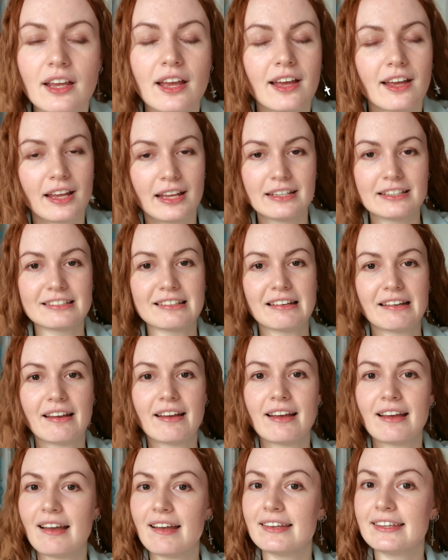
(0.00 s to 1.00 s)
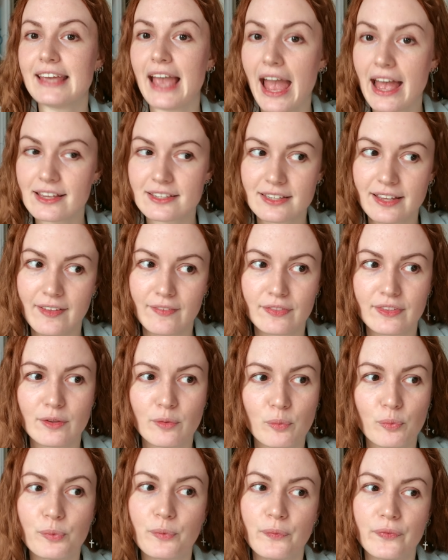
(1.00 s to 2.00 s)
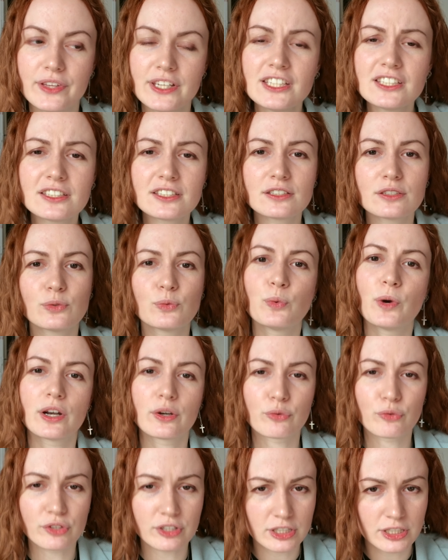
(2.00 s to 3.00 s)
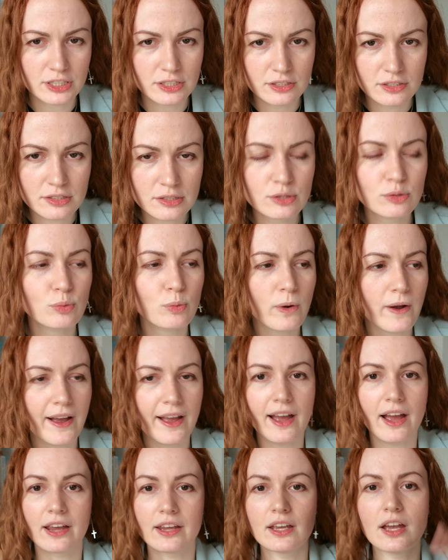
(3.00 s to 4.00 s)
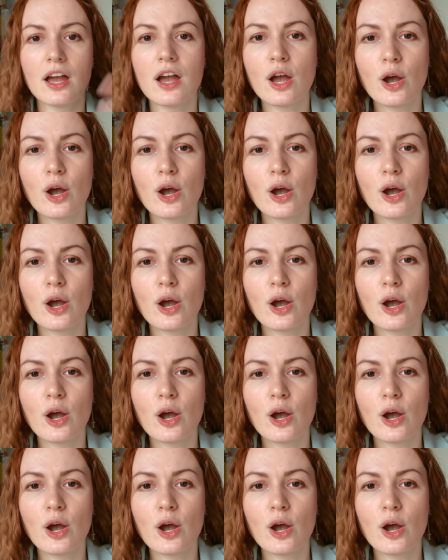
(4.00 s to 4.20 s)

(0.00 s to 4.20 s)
And yes, and this one of the reasons why I